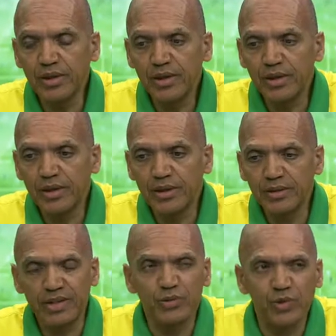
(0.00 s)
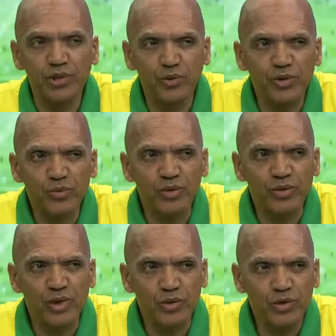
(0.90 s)
uh, that's really what
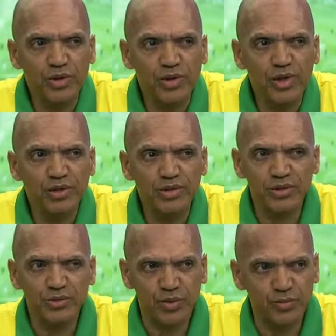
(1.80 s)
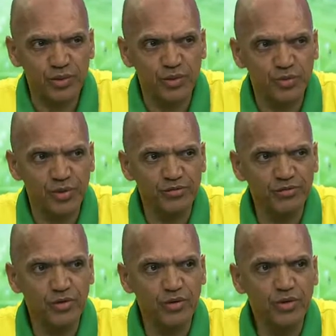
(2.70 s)
we are looking at. This is what we're hoping
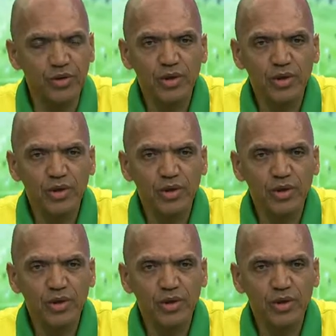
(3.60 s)
for.